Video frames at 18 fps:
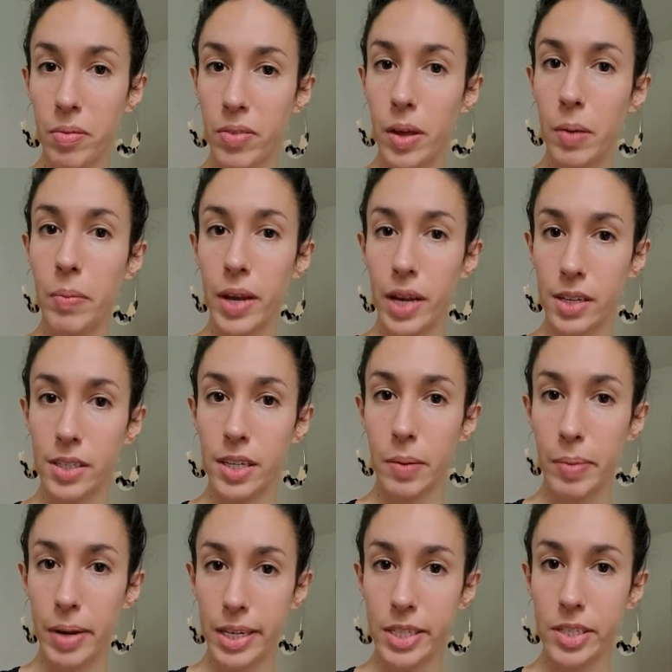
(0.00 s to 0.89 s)
of them
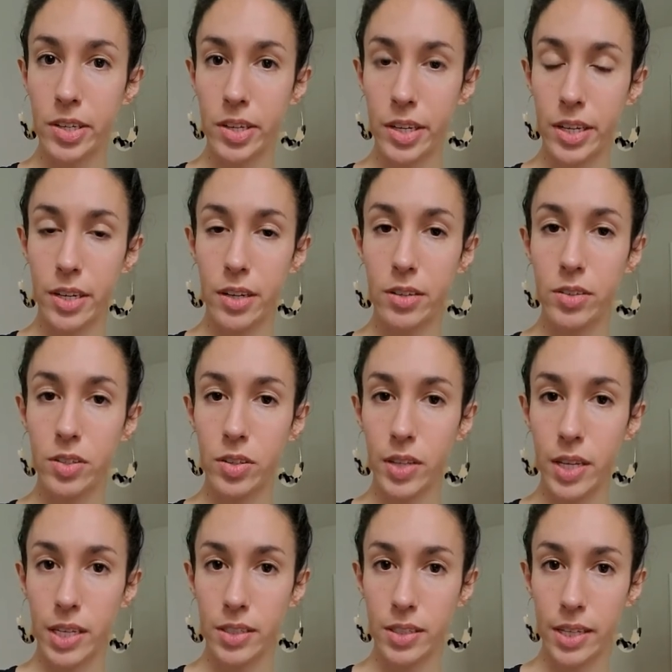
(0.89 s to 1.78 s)
antibacterial, so
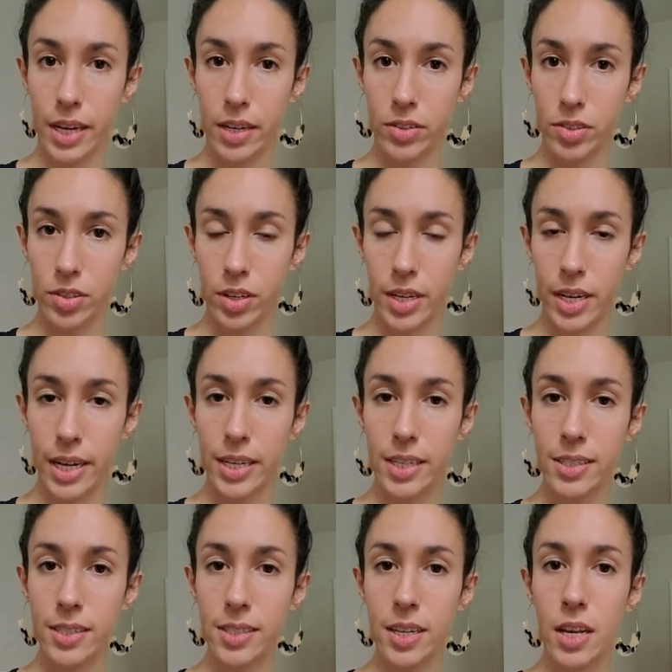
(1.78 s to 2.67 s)
that's extra
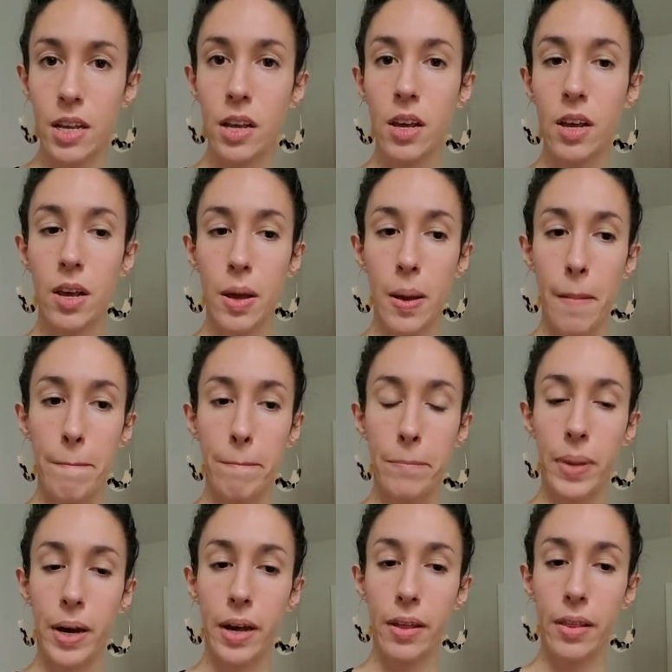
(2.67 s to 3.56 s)
nice.
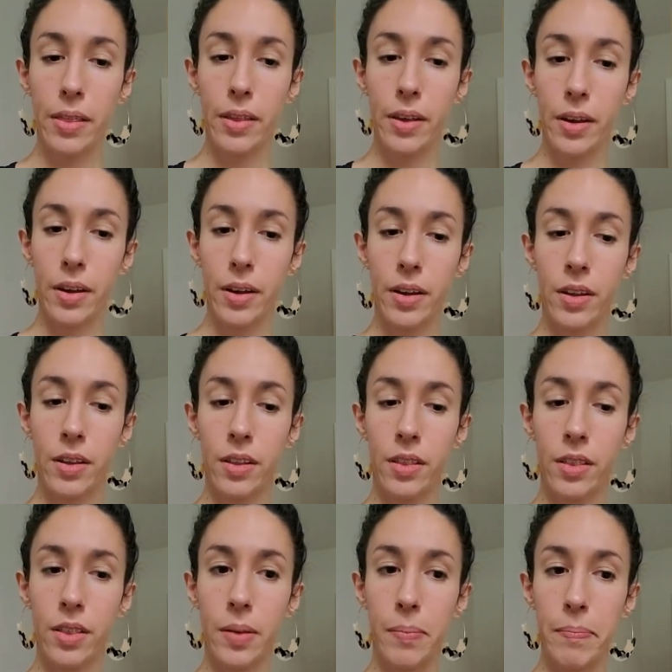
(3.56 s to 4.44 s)
But the
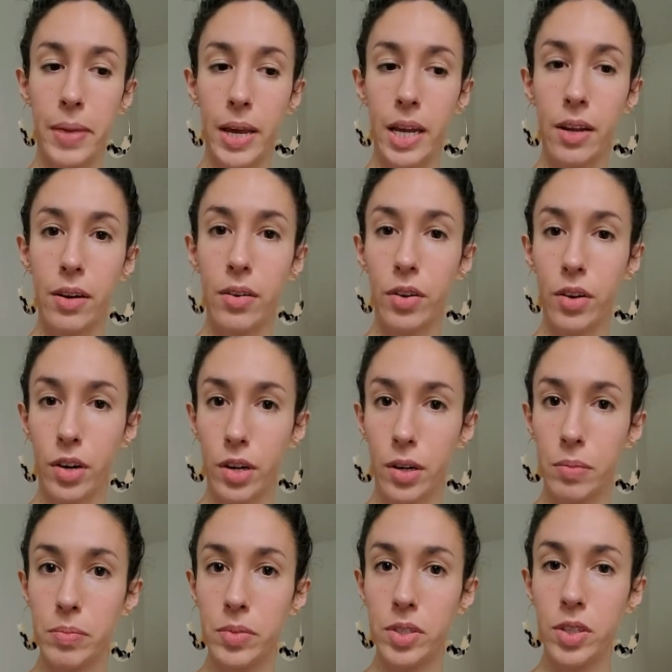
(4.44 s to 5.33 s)
the main
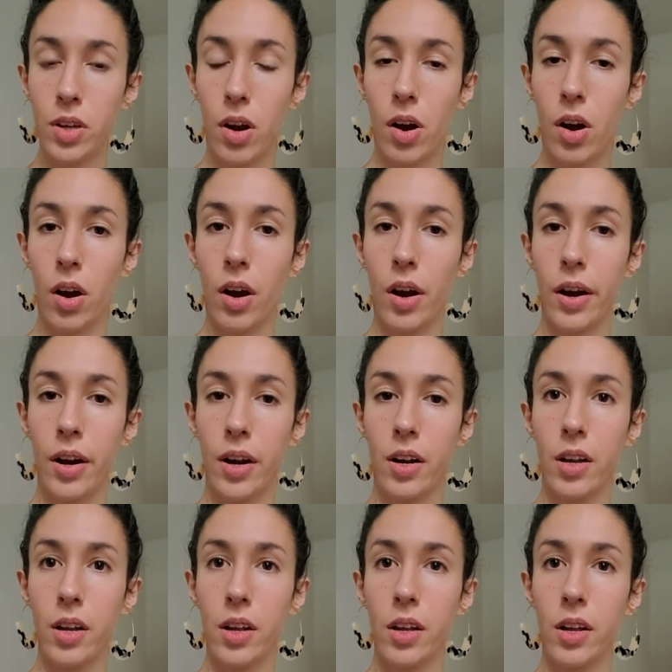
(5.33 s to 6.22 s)
herbs
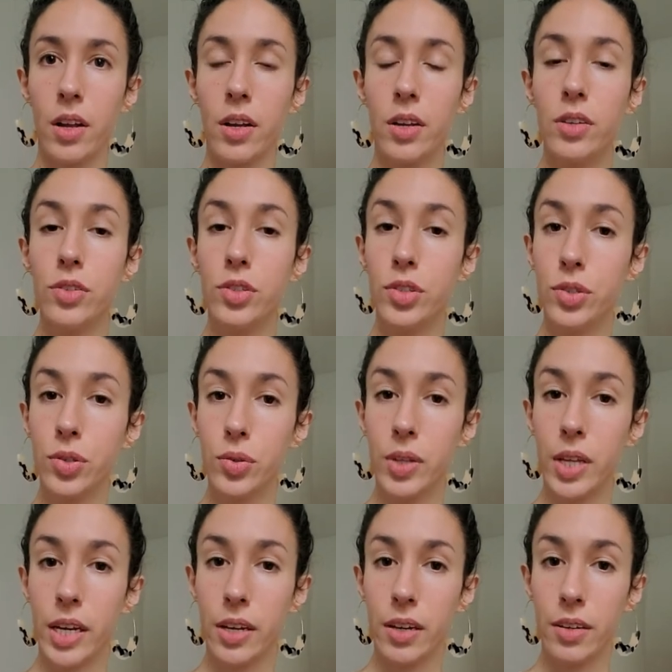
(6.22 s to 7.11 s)
are
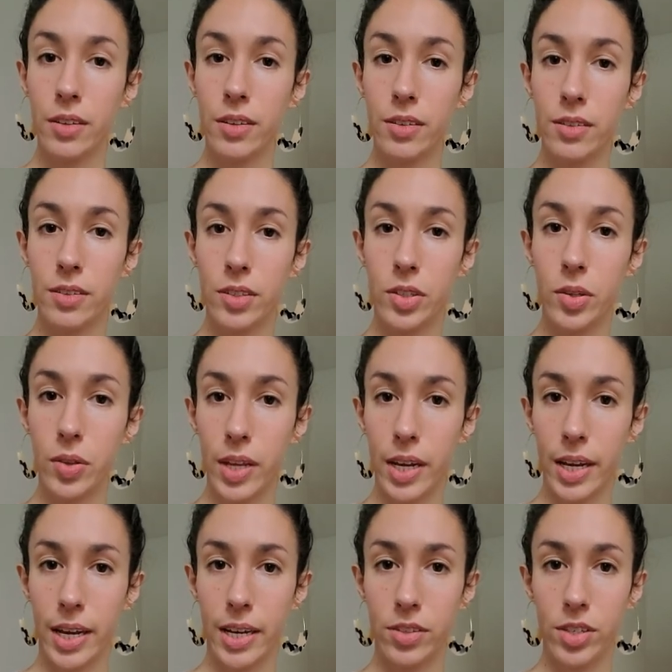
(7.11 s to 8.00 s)
soothing
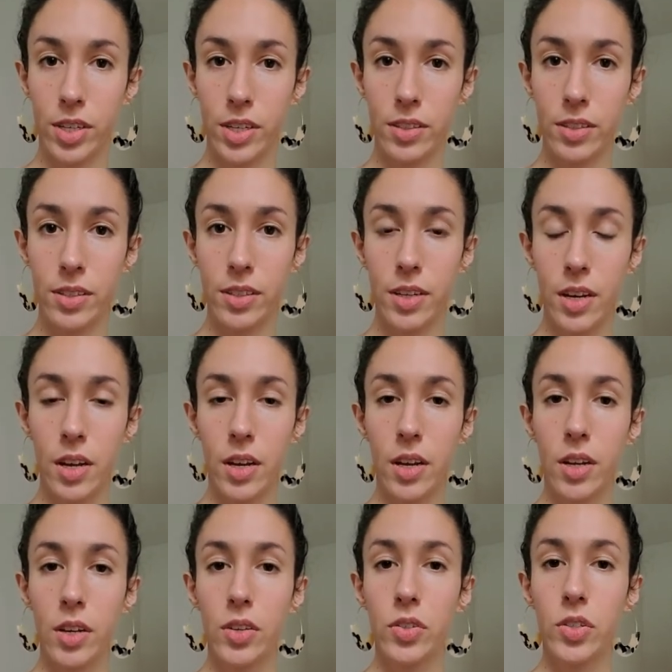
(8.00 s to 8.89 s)
soothing agents.
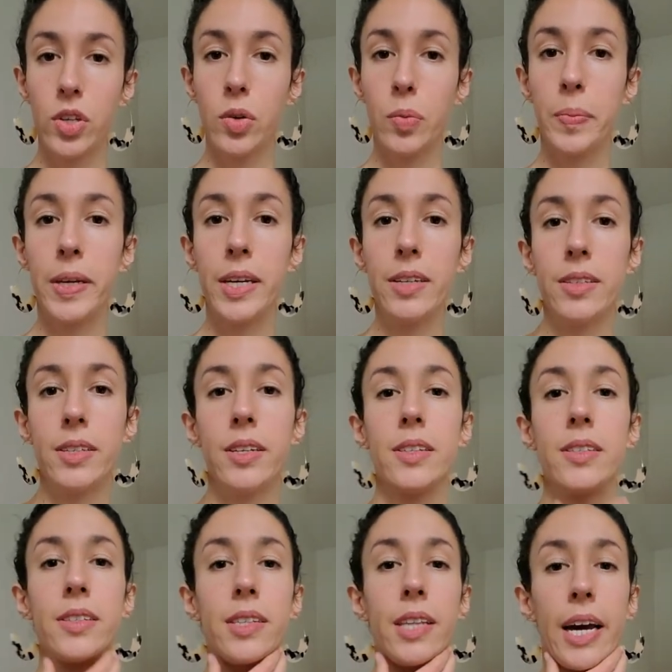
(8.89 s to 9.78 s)
So
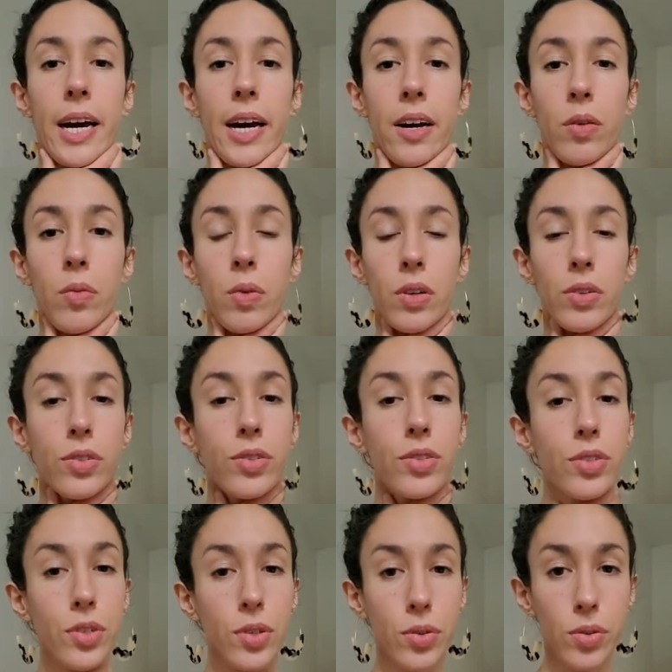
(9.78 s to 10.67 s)
pieces that will
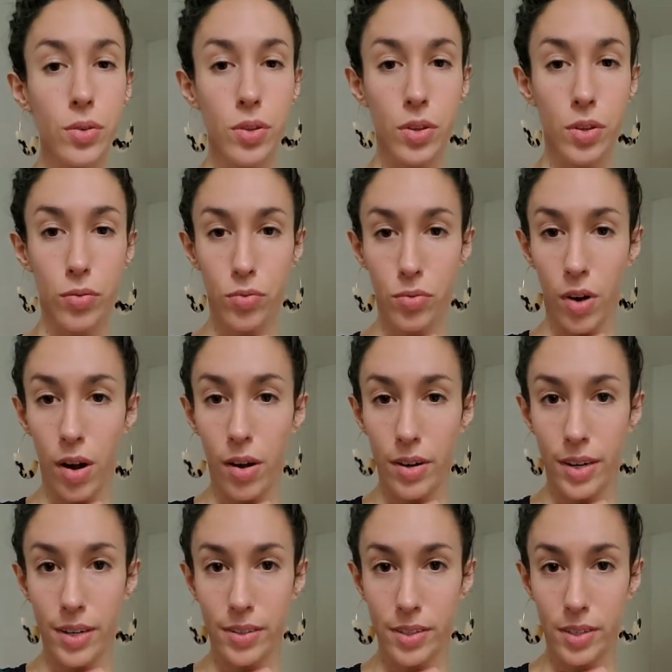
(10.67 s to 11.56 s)
soothe the
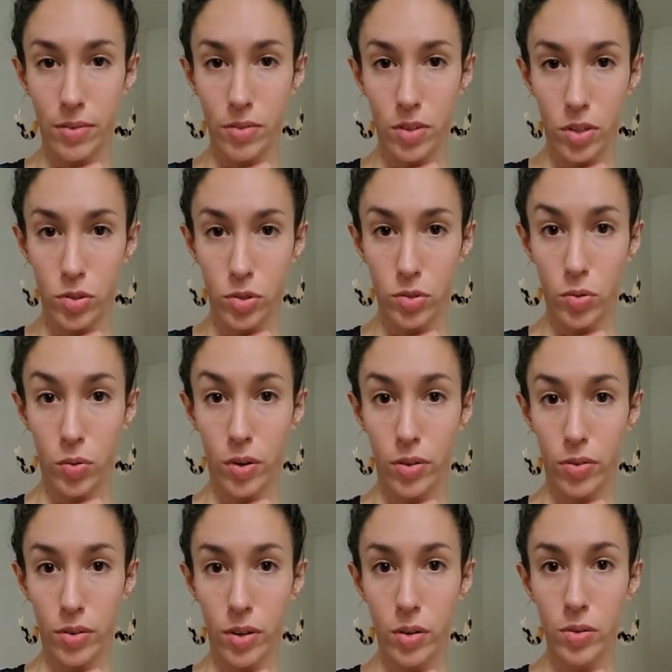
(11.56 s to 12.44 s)
rawness of the sore
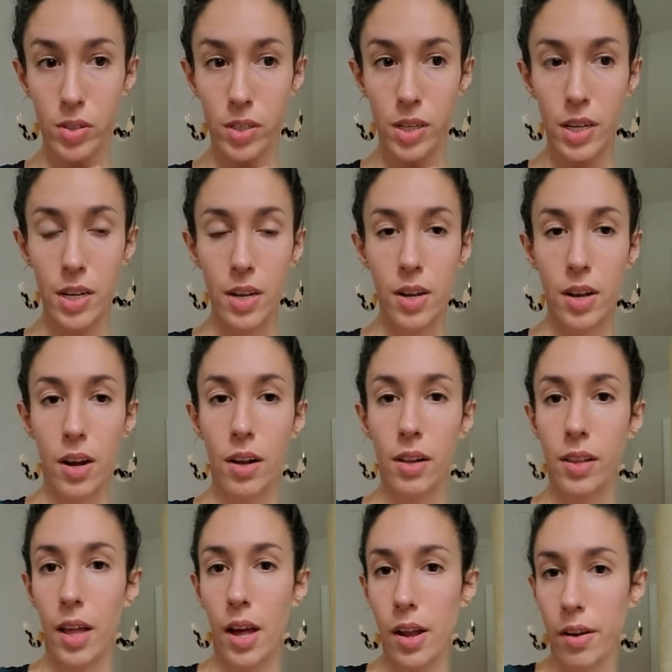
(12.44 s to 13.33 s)
throat. A
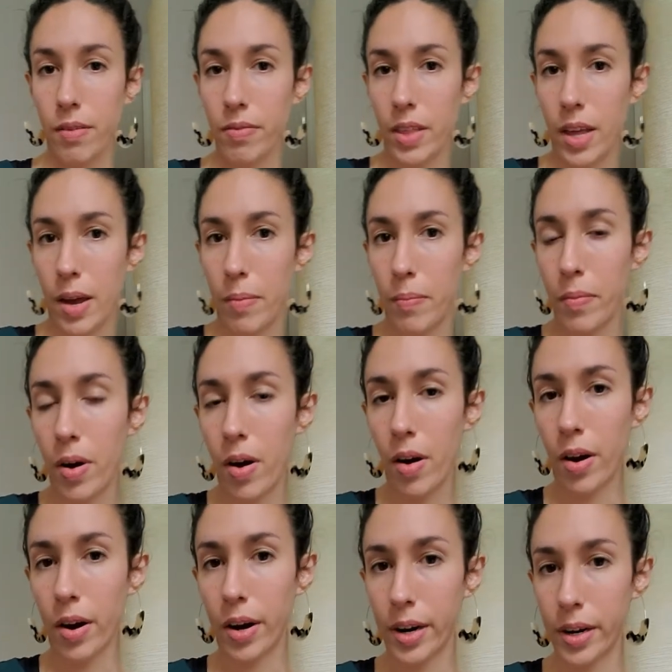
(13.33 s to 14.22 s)
lot of them
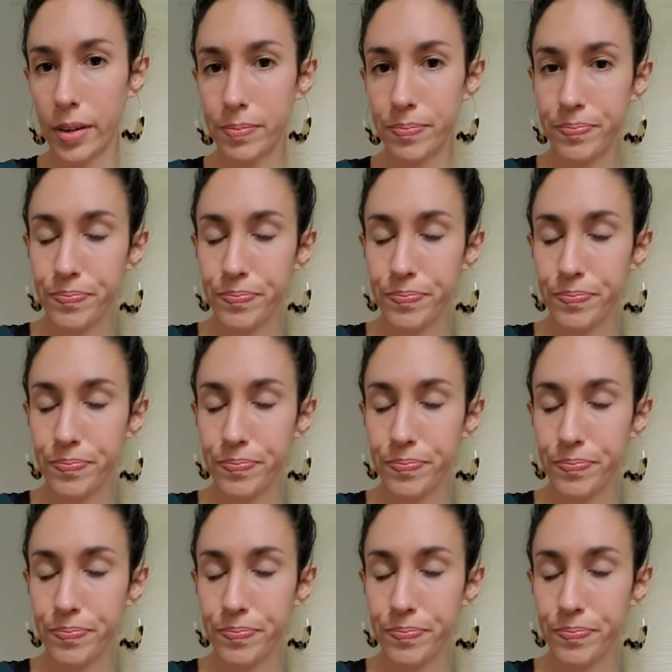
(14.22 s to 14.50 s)
are